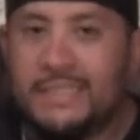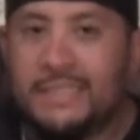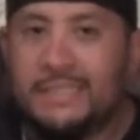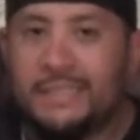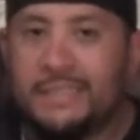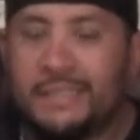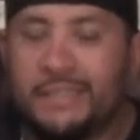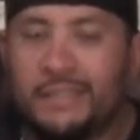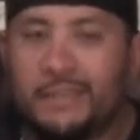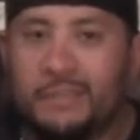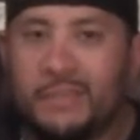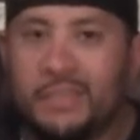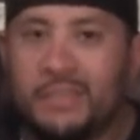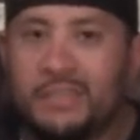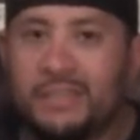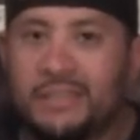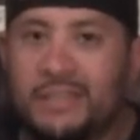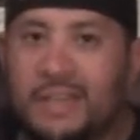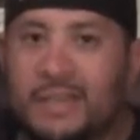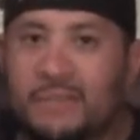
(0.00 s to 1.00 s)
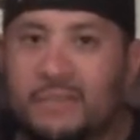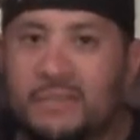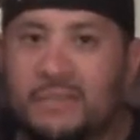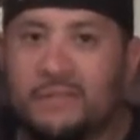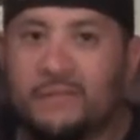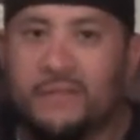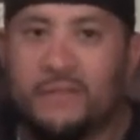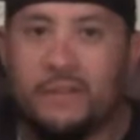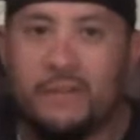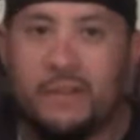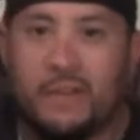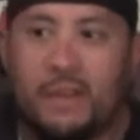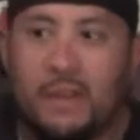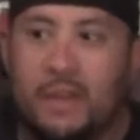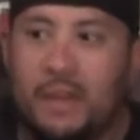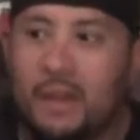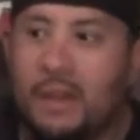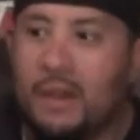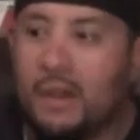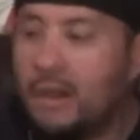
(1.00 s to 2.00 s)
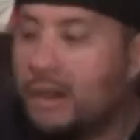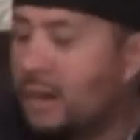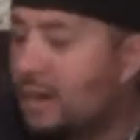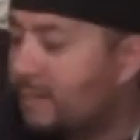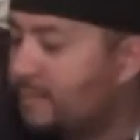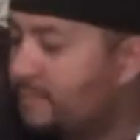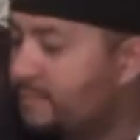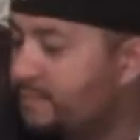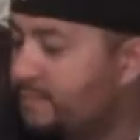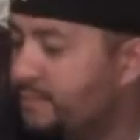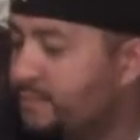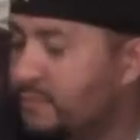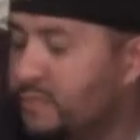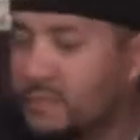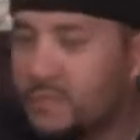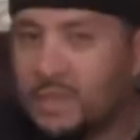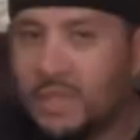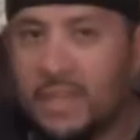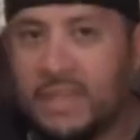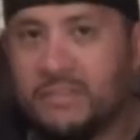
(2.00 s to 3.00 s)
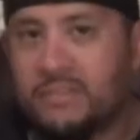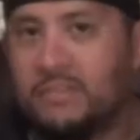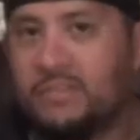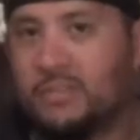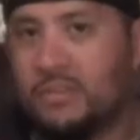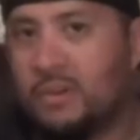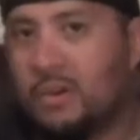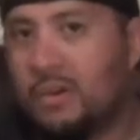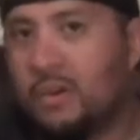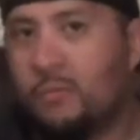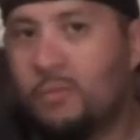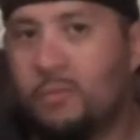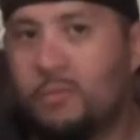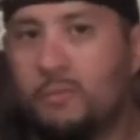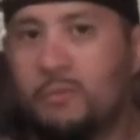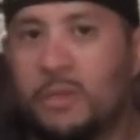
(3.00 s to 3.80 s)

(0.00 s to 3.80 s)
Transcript: nothing but good times so far. As you saw,